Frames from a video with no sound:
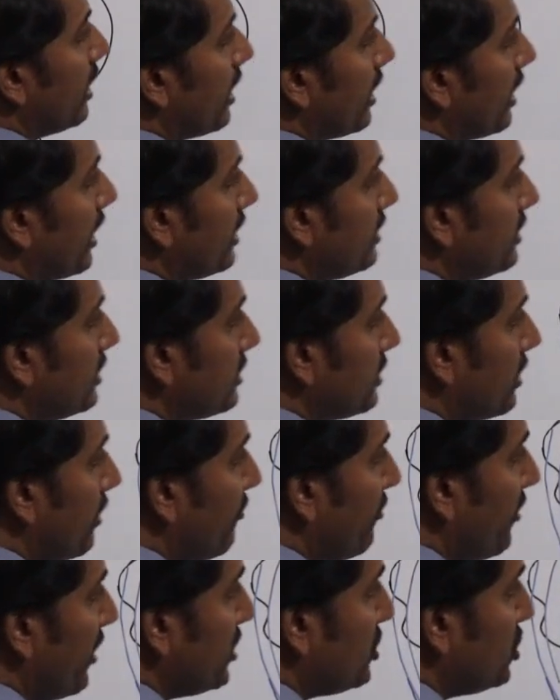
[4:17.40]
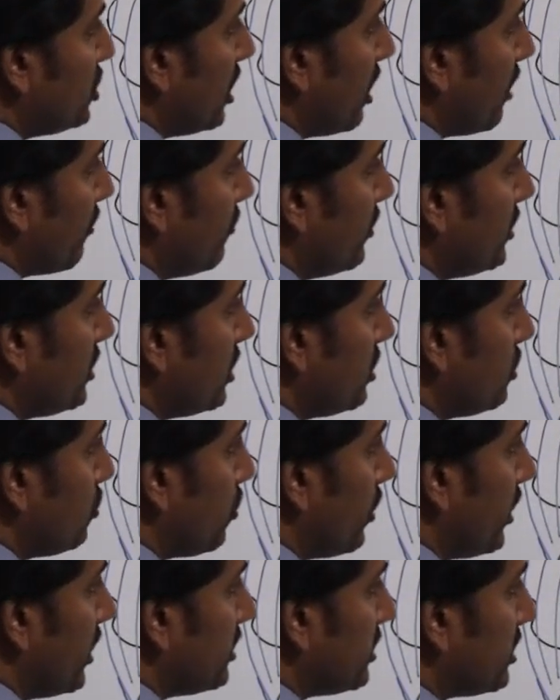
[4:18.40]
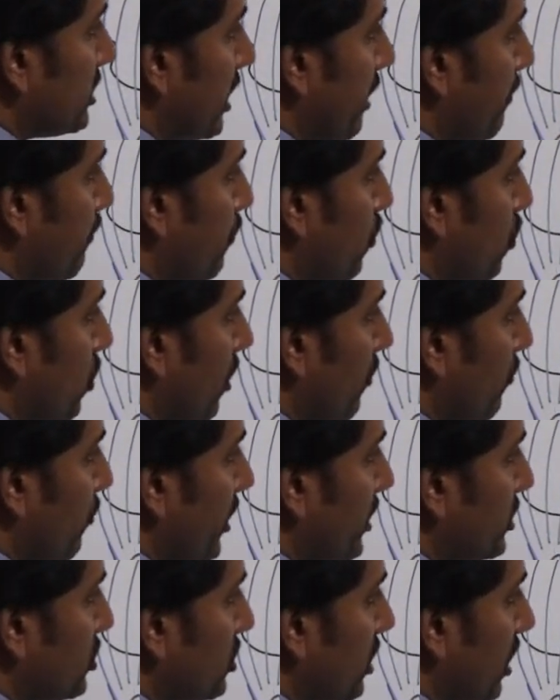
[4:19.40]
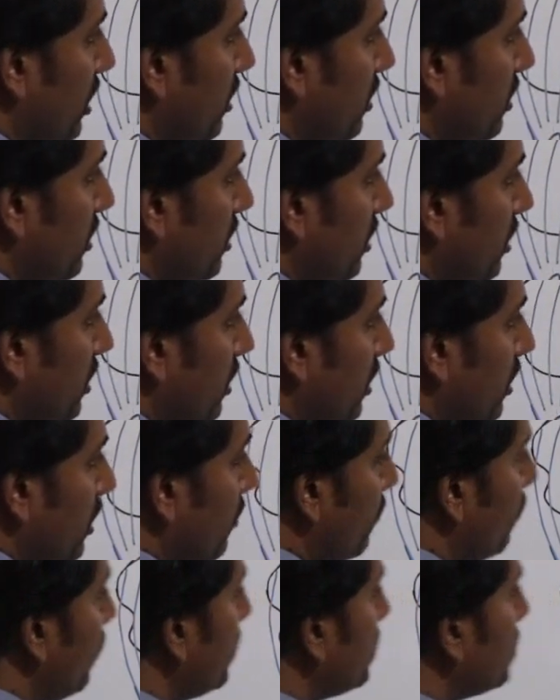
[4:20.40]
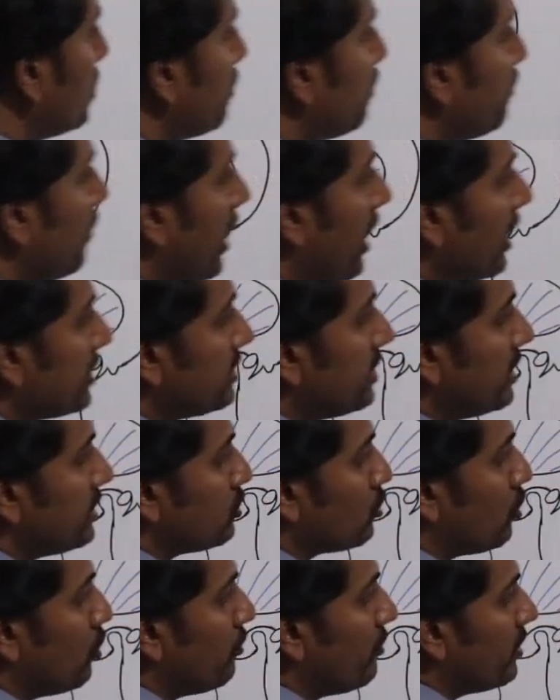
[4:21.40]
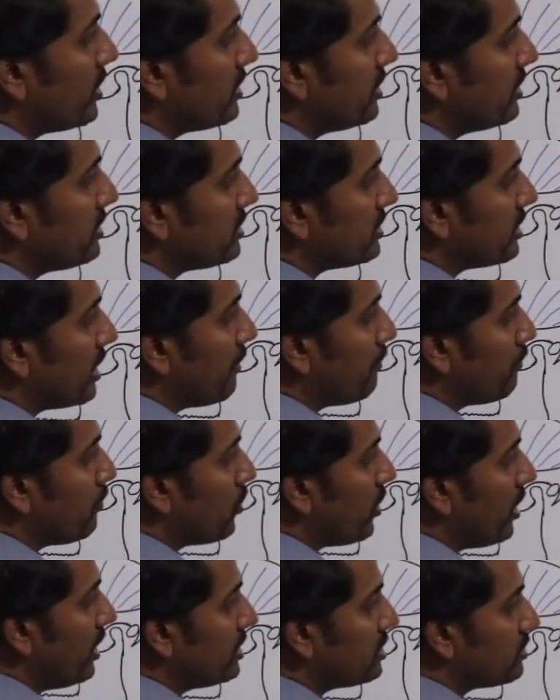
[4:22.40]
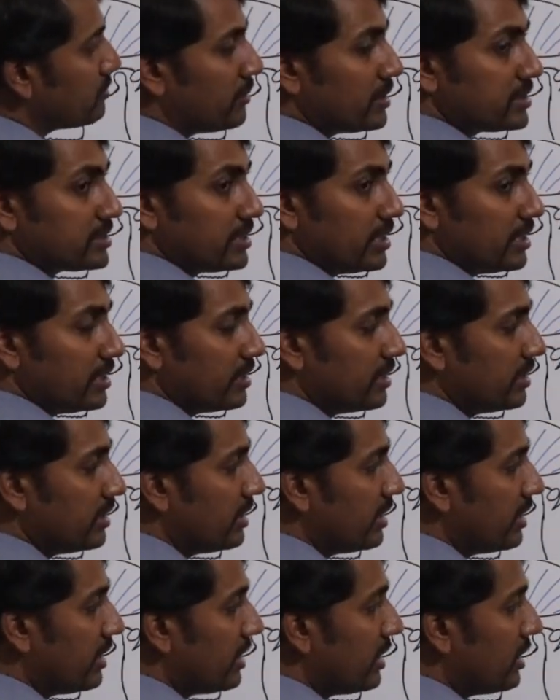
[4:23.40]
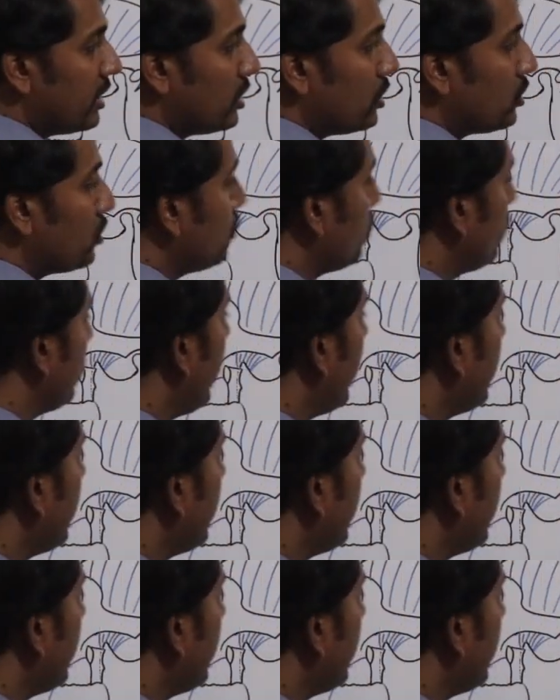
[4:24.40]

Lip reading: arises a fascia which is known as temporal fascia, which passes over this temporalis muscle to